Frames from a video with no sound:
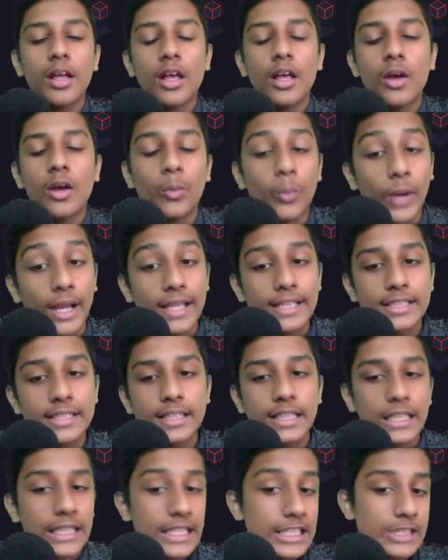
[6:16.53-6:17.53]
White
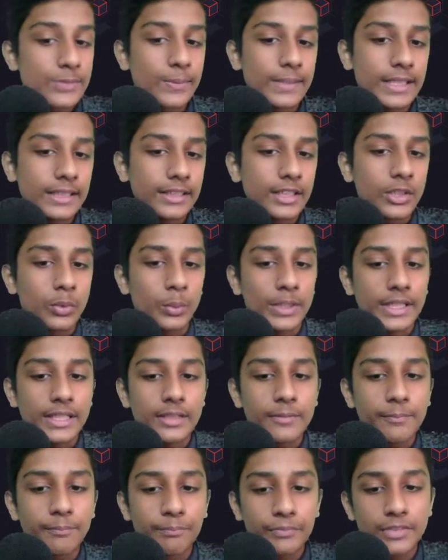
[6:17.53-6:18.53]
is winning the
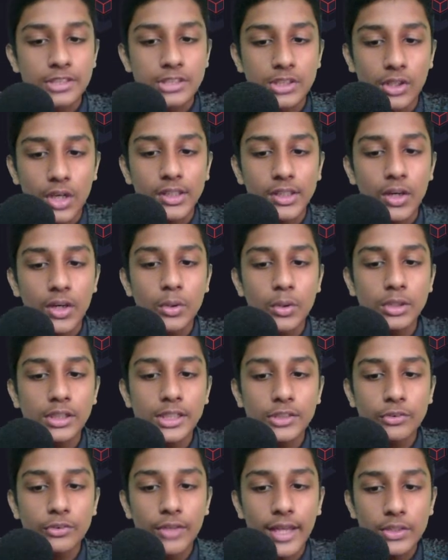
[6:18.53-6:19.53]
queen. So the only
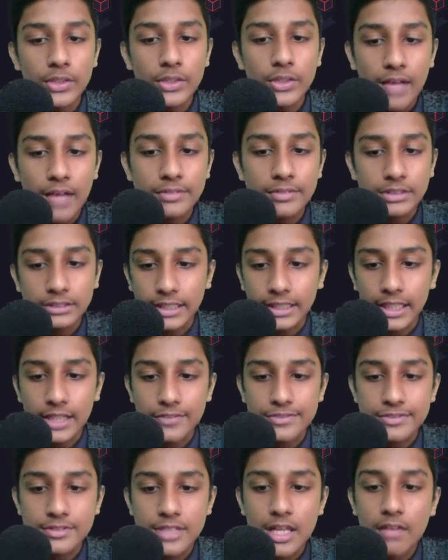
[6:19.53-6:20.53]
try you have is king
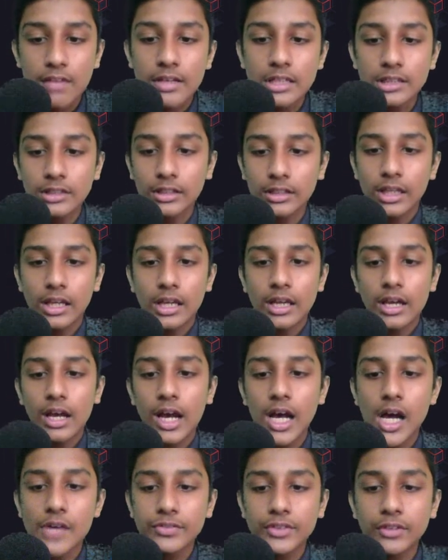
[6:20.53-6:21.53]
f7.
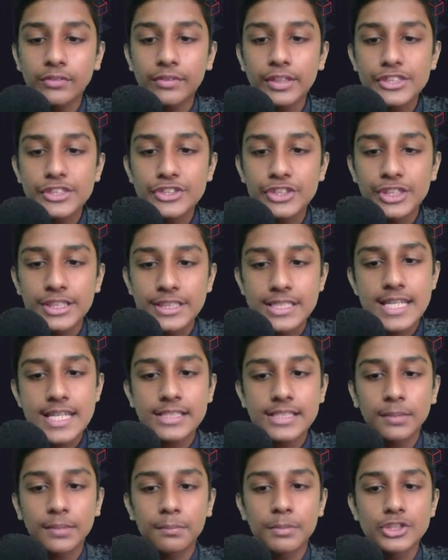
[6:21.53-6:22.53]
After which he takes
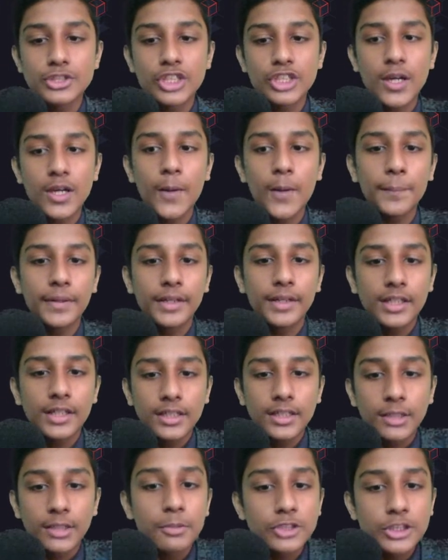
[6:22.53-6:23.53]
the bishop.
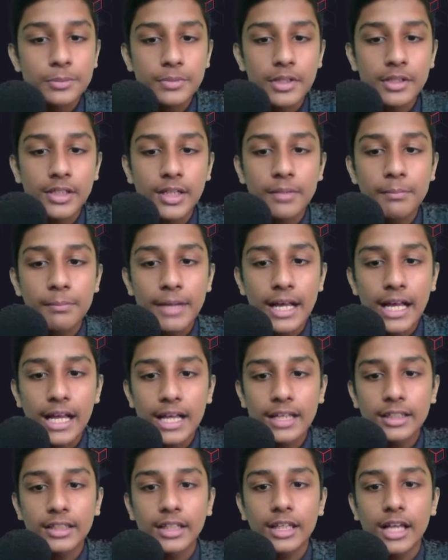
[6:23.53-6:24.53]
The bishop can come
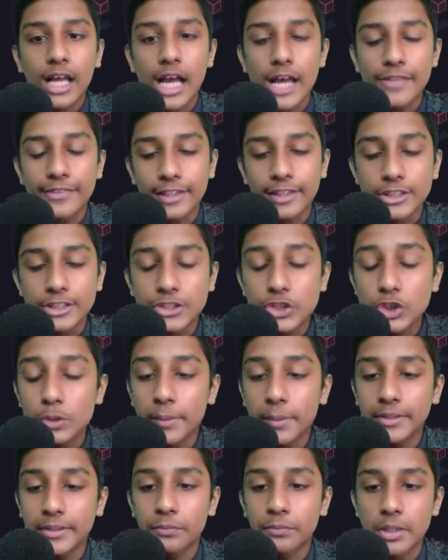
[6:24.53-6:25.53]
back, and there are too
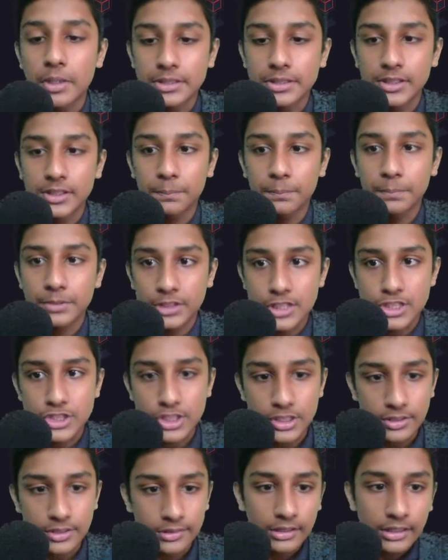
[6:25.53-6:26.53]
many threats in the
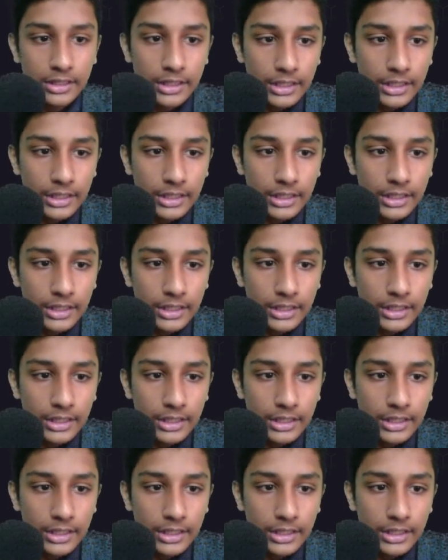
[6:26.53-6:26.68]
position.